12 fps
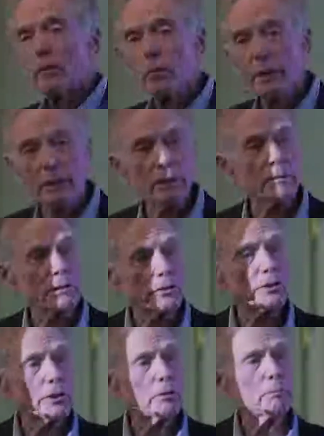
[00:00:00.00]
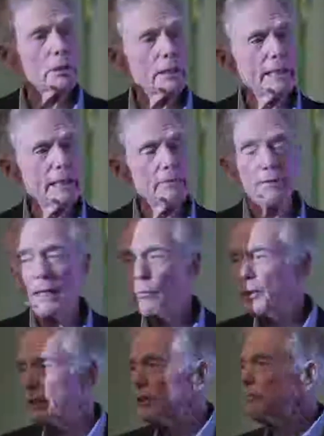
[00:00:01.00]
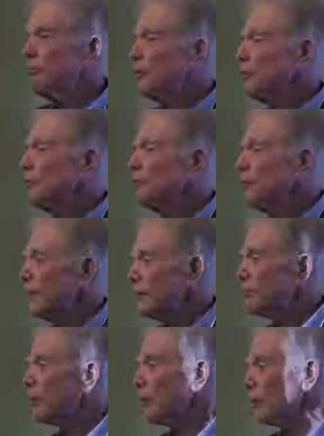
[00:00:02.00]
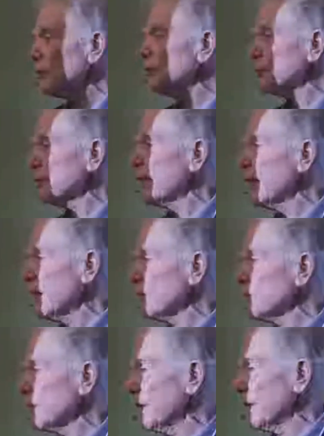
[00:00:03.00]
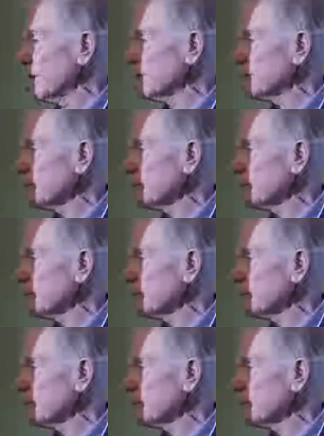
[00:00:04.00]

we still believe that we could move the approach to healthcare